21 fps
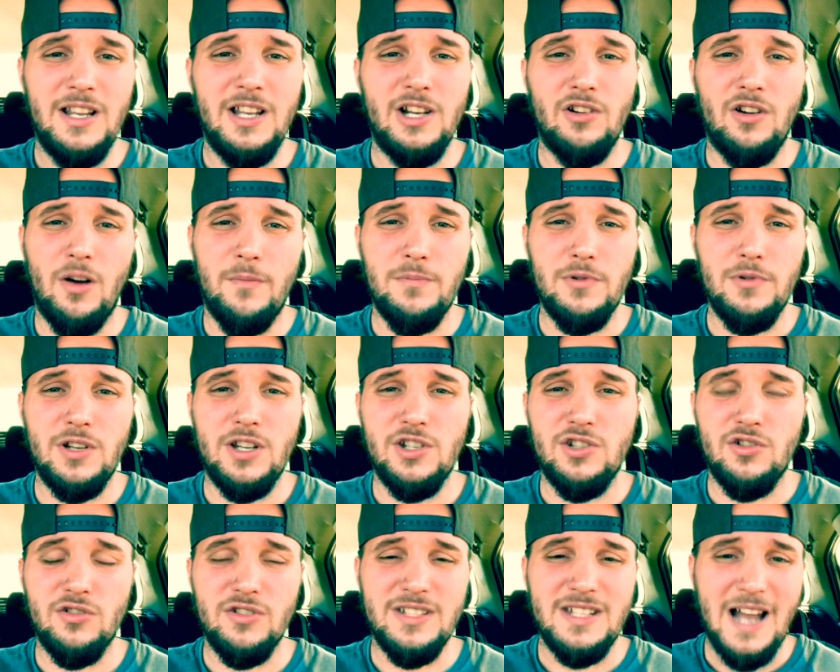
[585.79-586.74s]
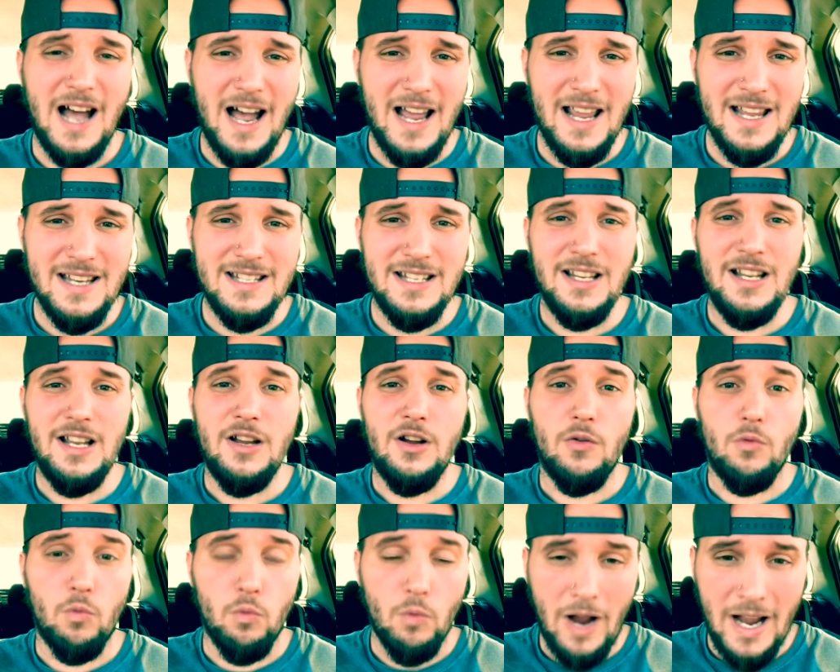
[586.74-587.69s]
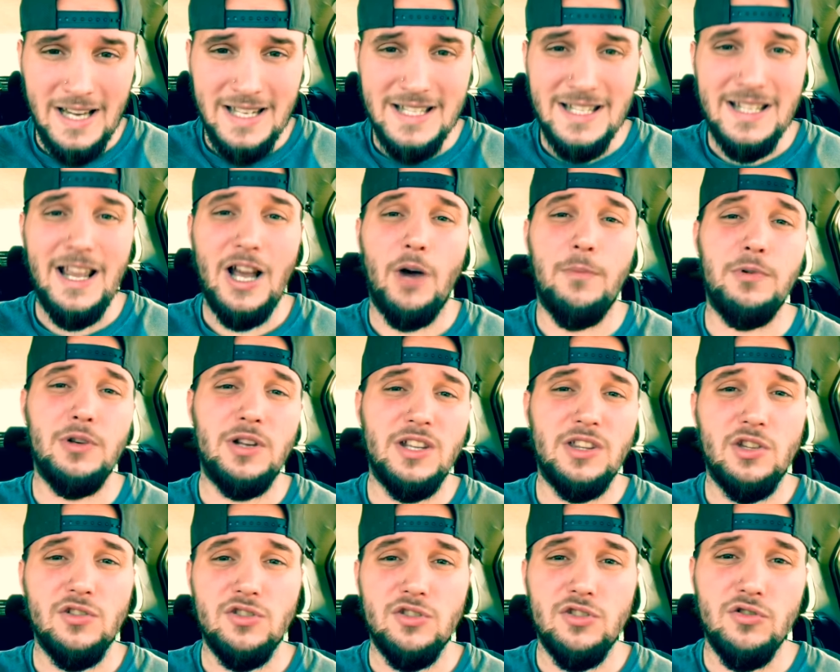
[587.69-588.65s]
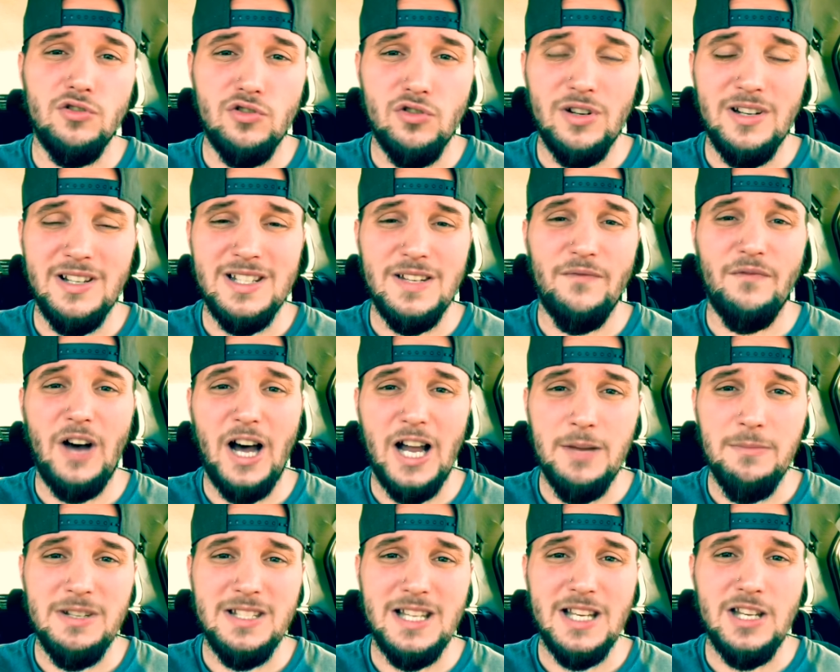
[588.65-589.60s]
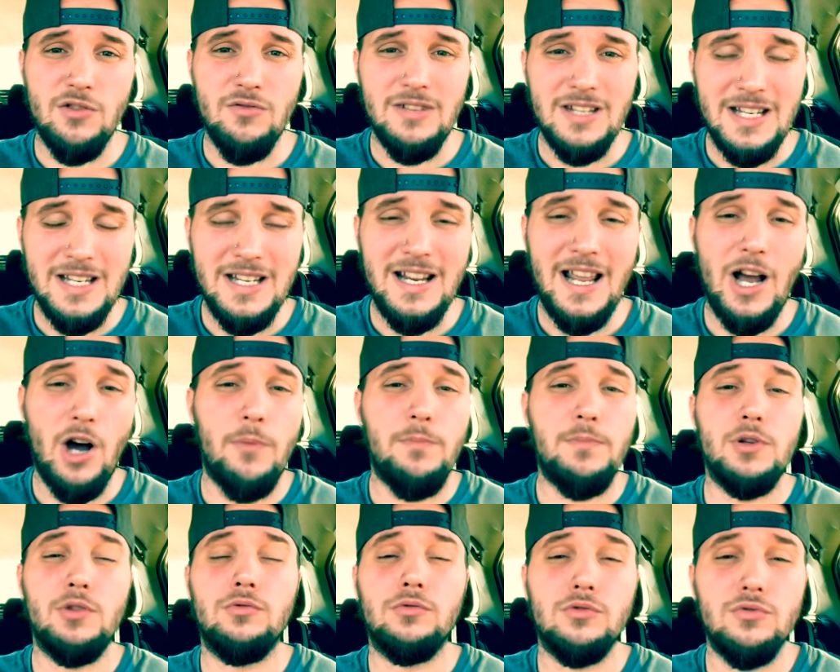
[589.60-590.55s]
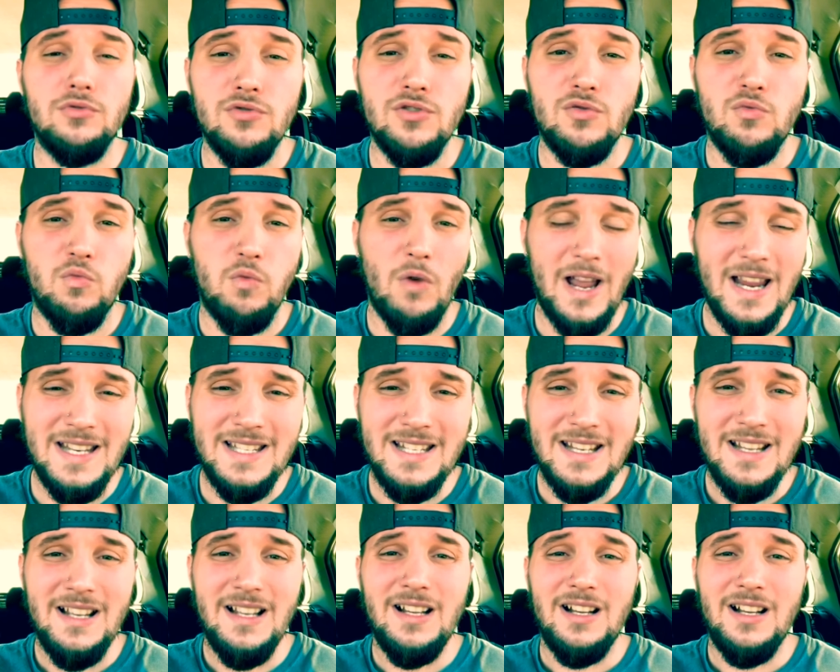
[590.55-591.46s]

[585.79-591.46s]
It'll help you get your diet right, help you get those nutrients and vitamins that you need, help you lose weight.